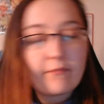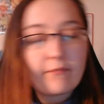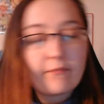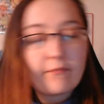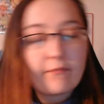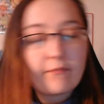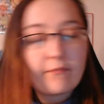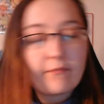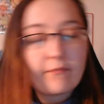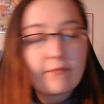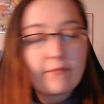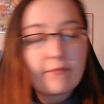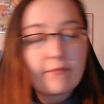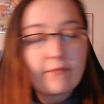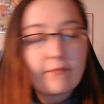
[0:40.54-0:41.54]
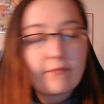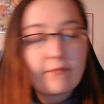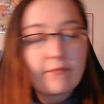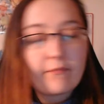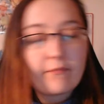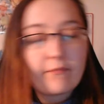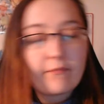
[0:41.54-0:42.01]

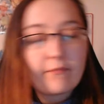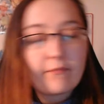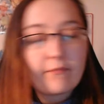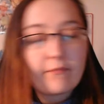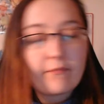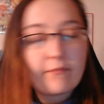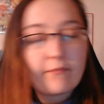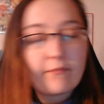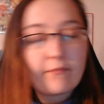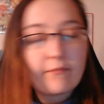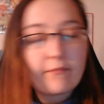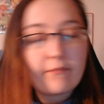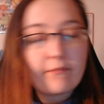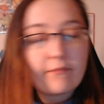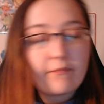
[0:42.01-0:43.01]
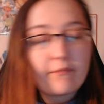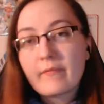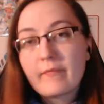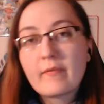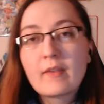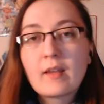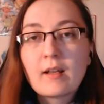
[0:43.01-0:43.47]

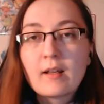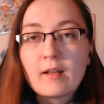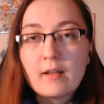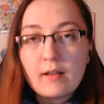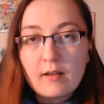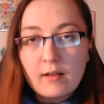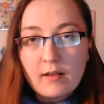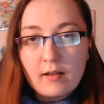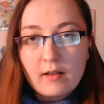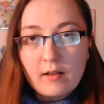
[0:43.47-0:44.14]
Nothing is said.